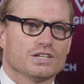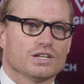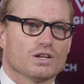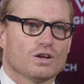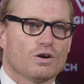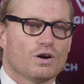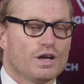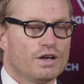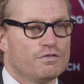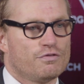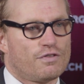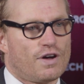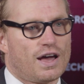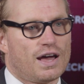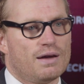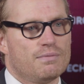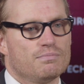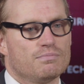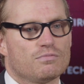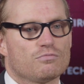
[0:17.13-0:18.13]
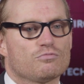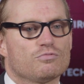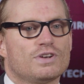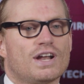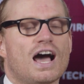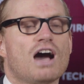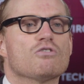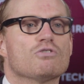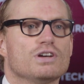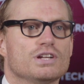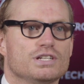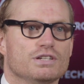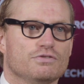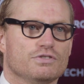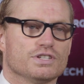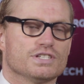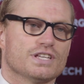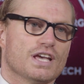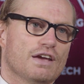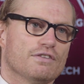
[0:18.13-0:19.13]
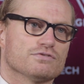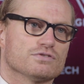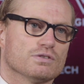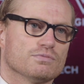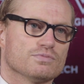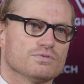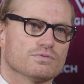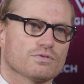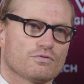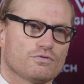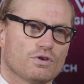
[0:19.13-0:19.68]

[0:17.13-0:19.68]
You know, if I'm now relatively safe from,